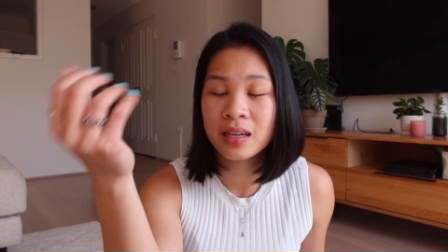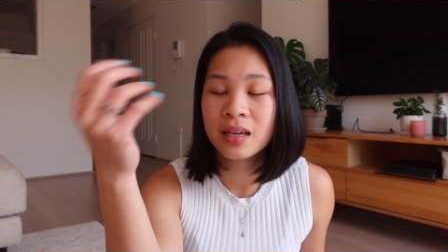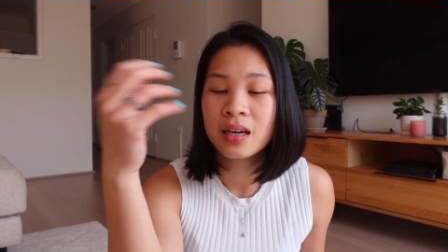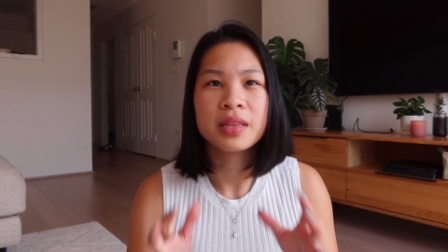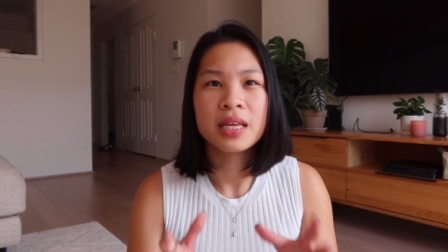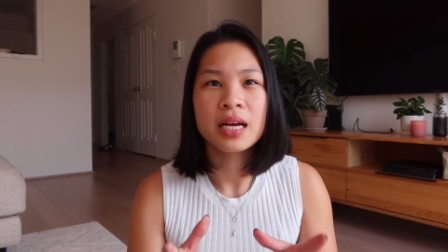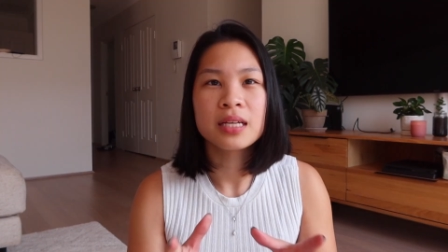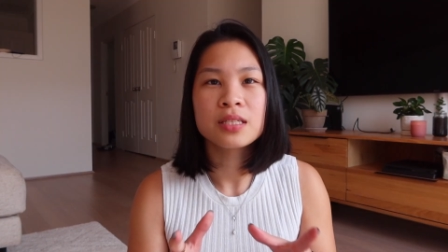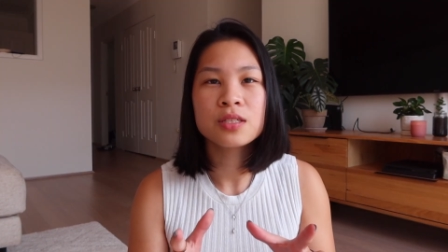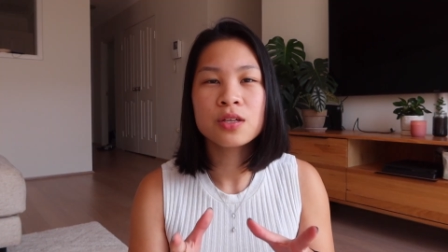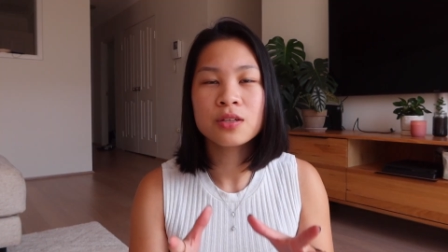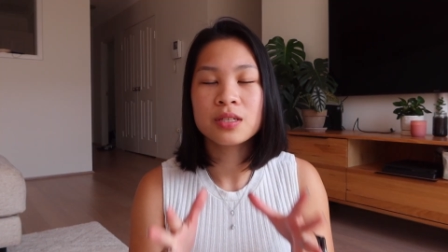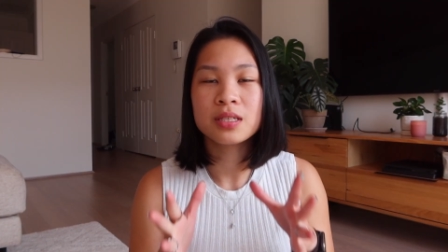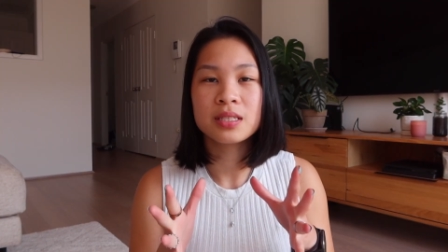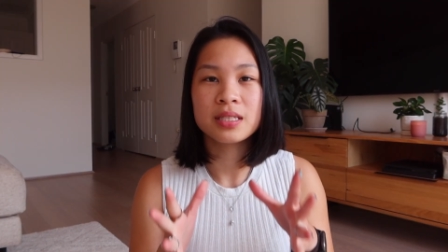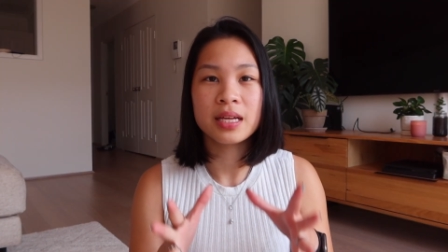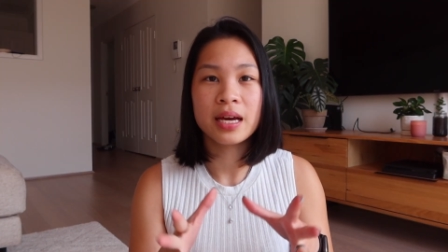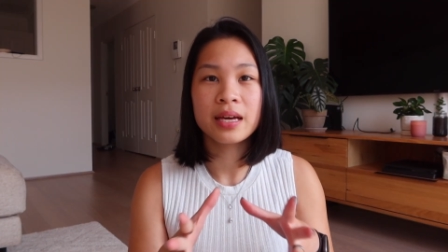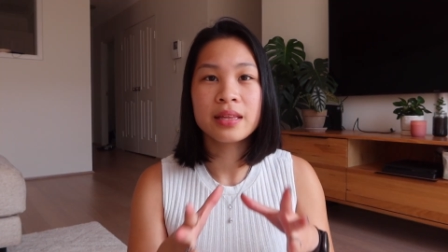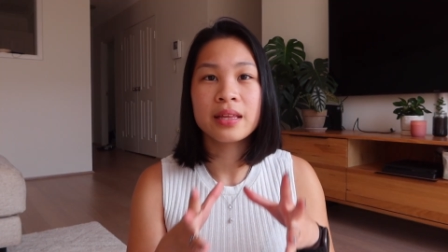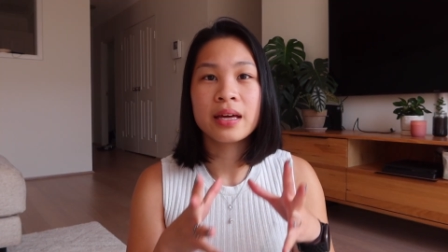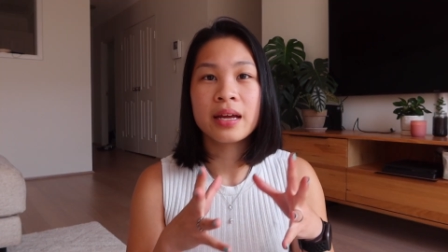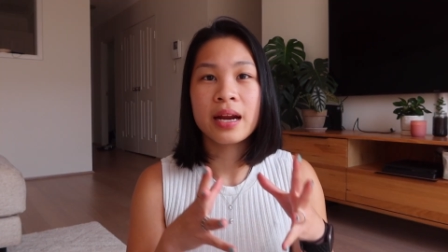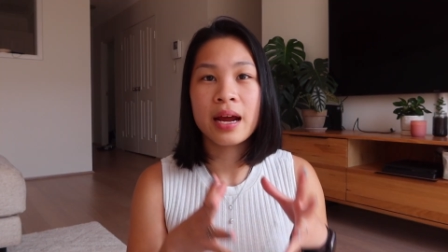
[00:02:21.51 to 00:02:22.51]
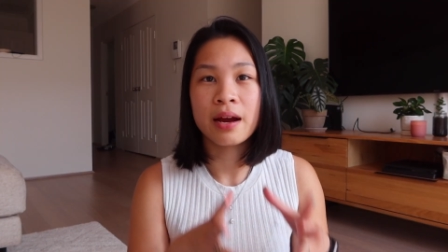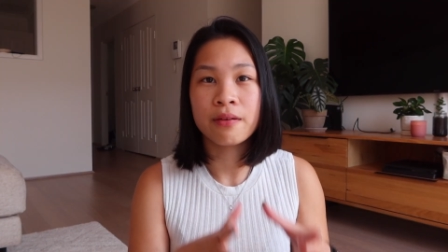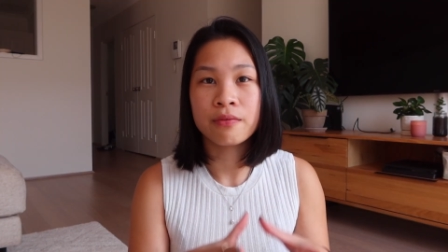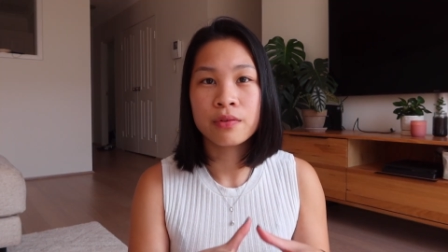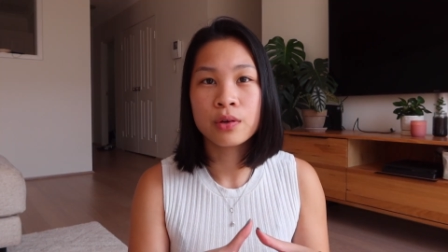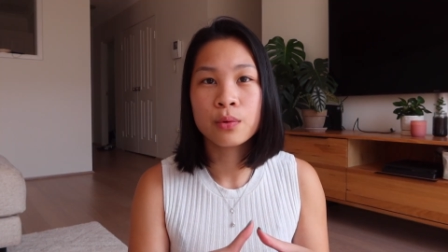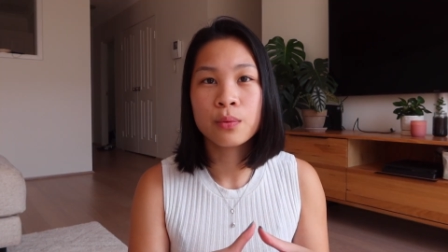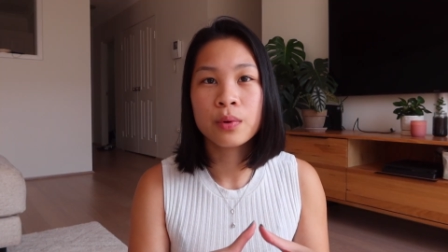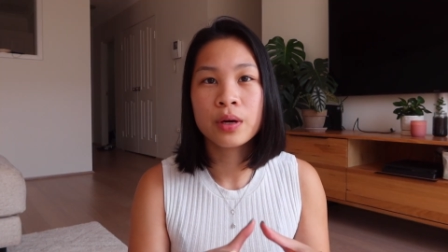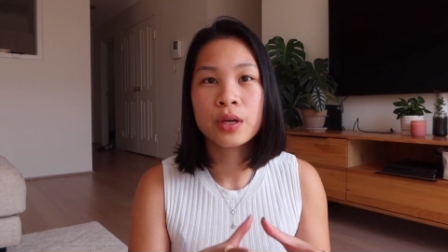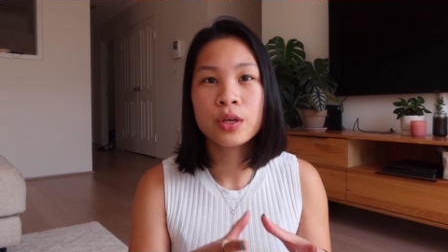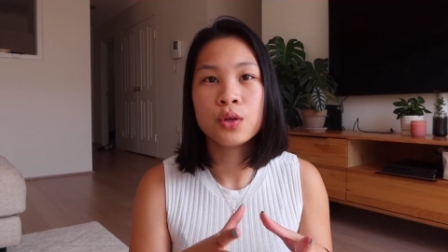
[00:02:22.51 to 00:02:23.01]
But that's not to say that
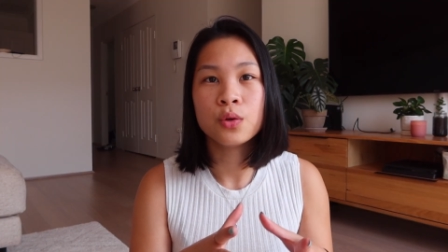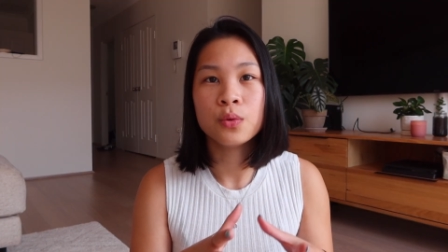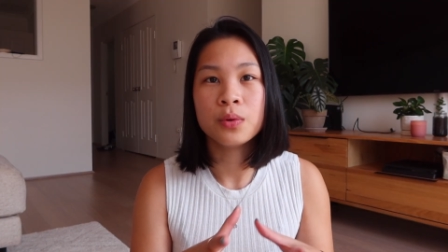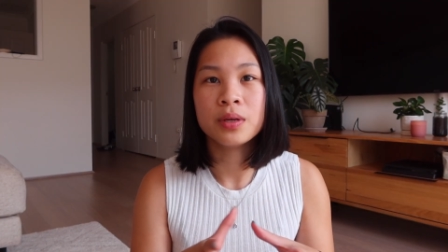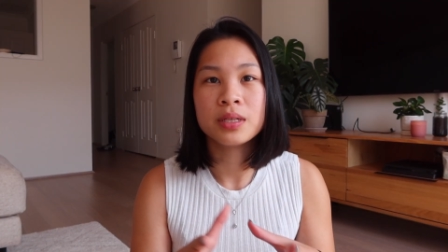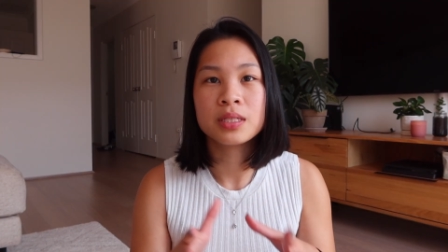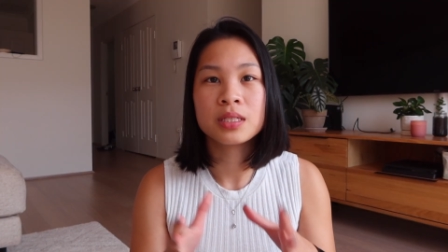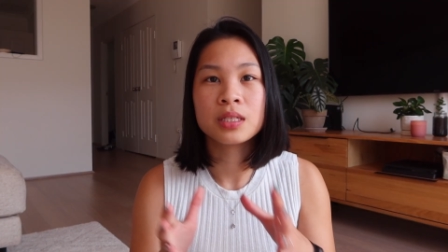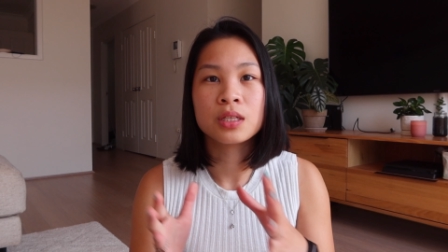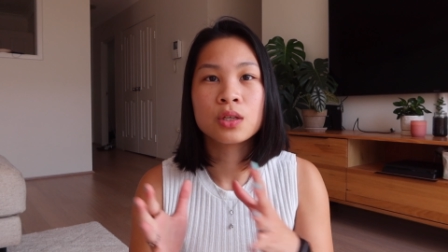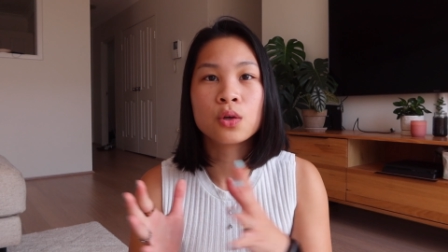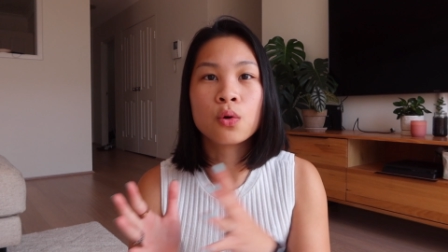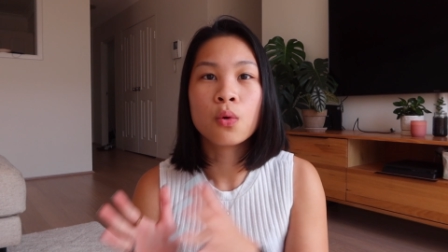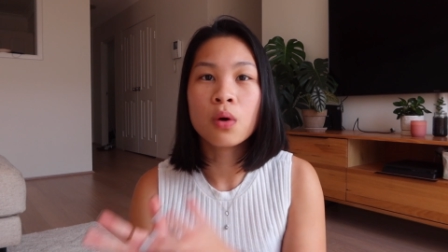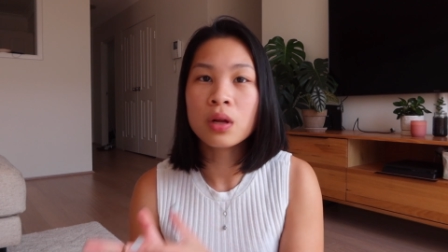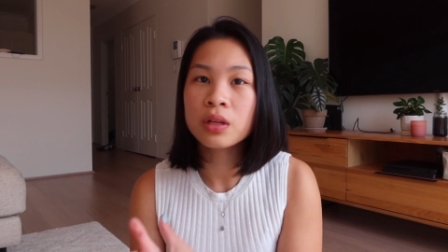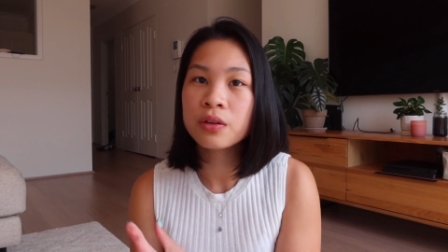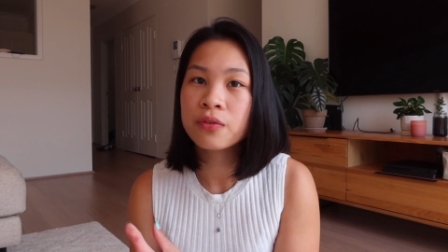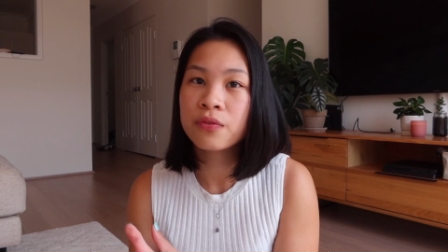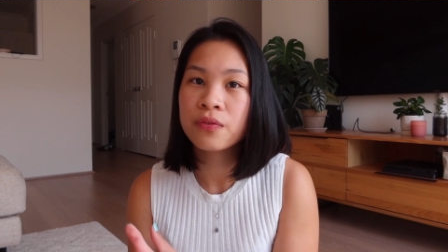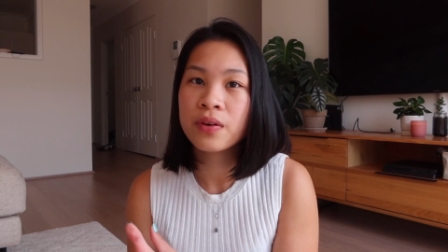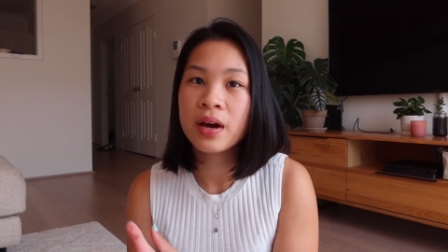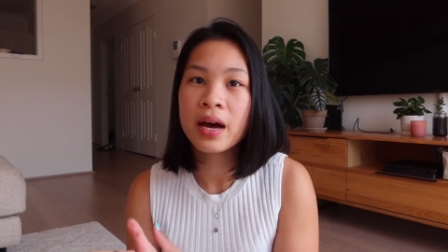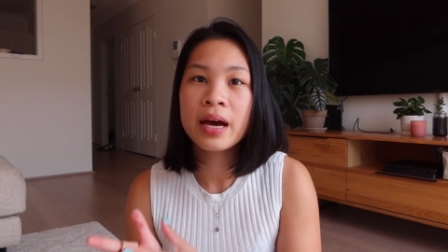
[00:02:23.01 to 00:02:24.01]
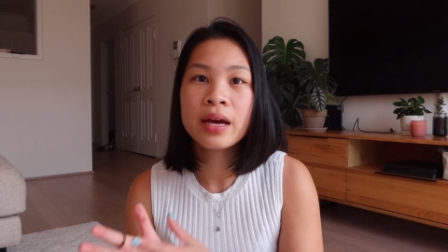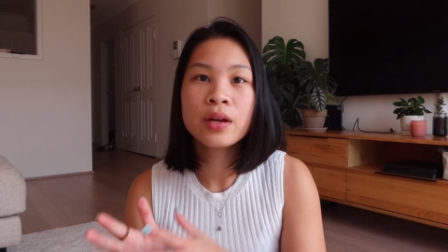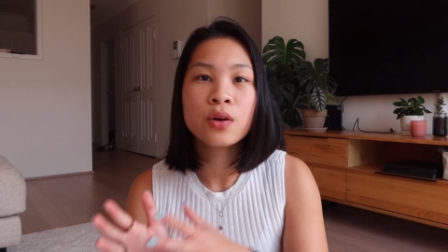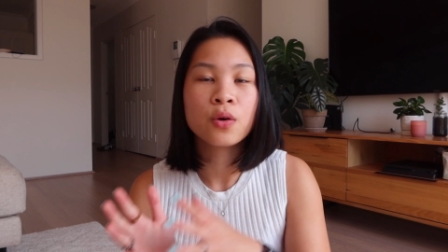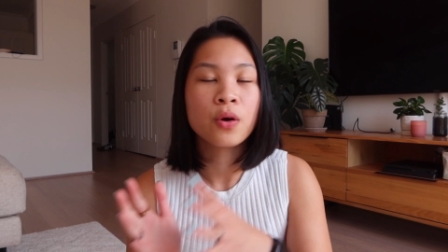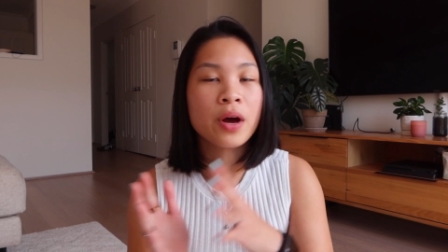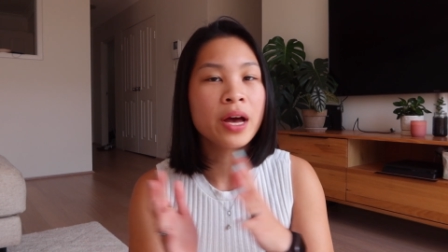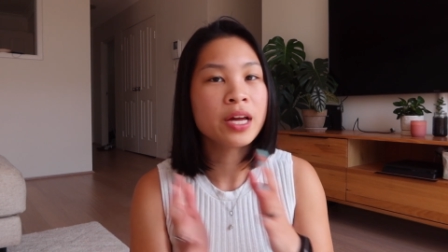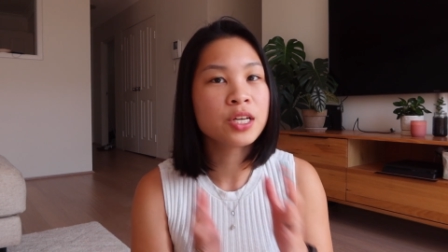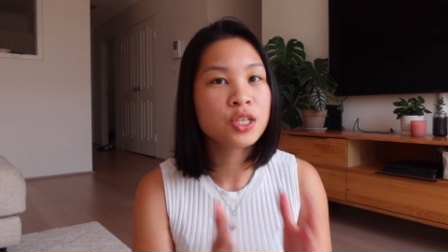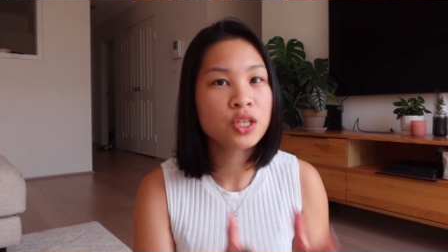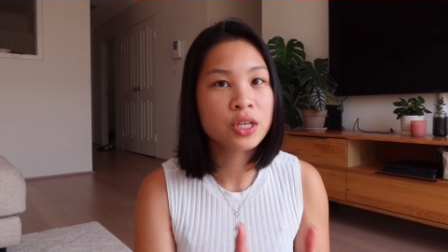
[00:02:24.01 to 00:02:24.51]
everyone who isn't qualified
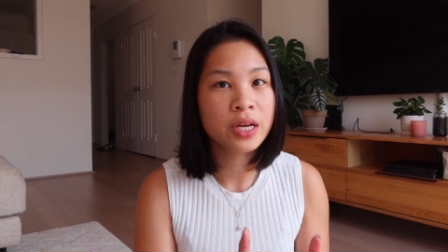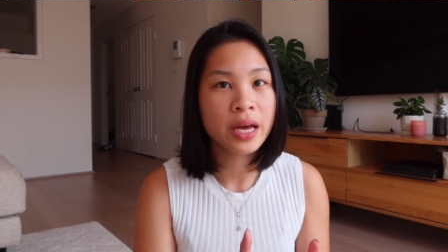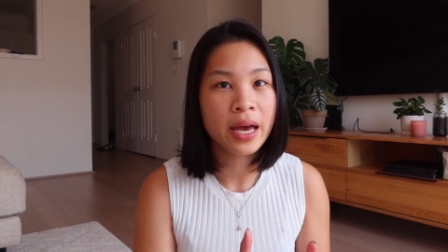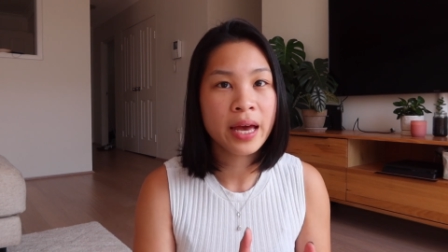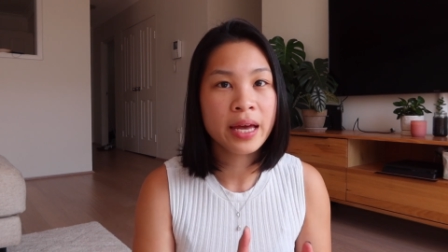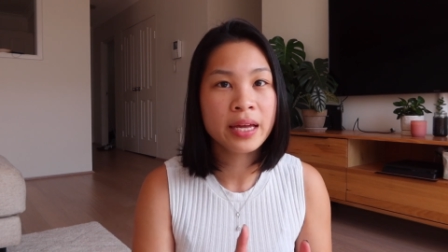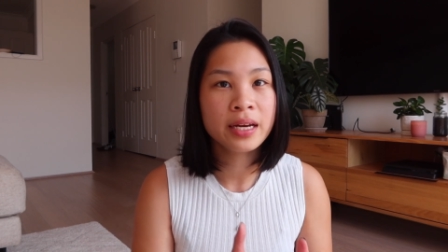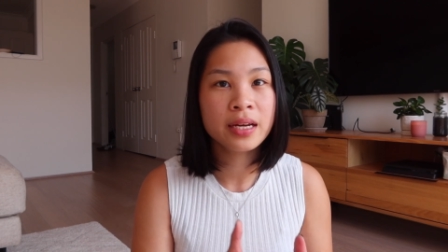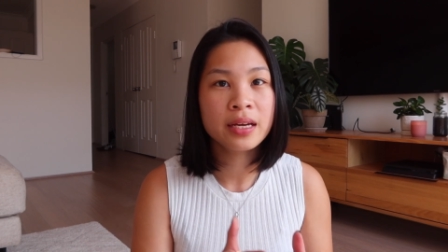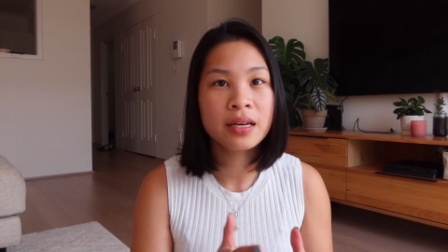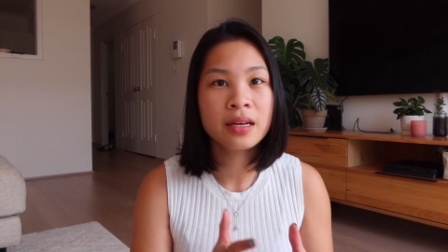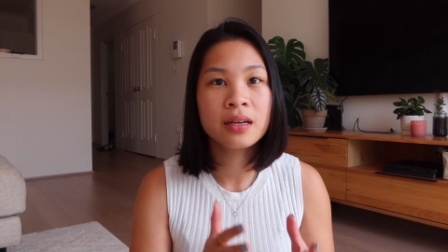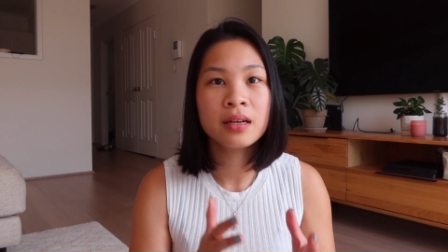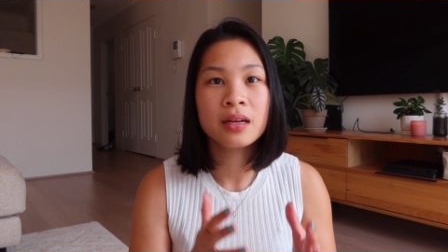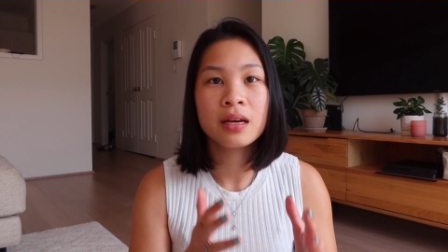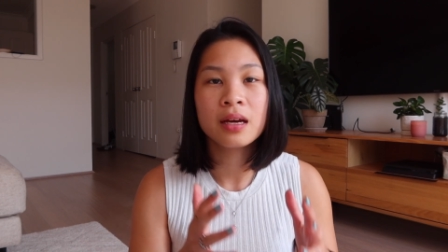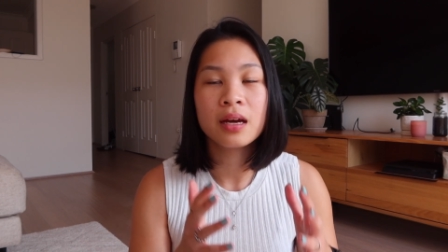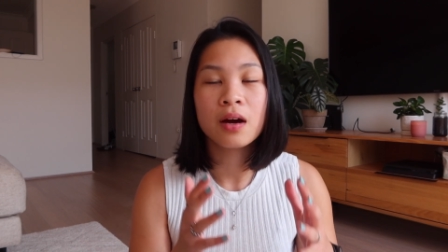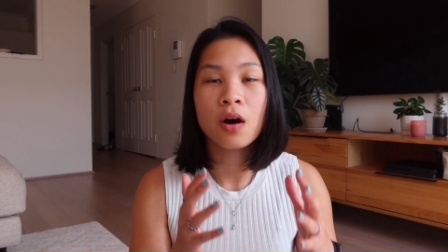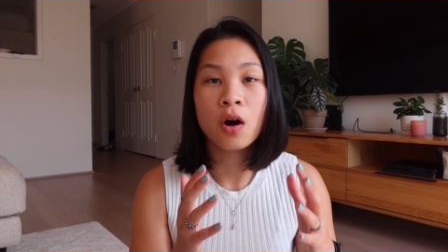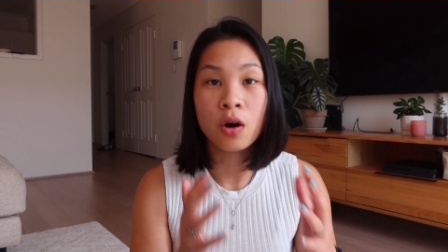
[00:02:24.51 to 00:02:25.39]
or educated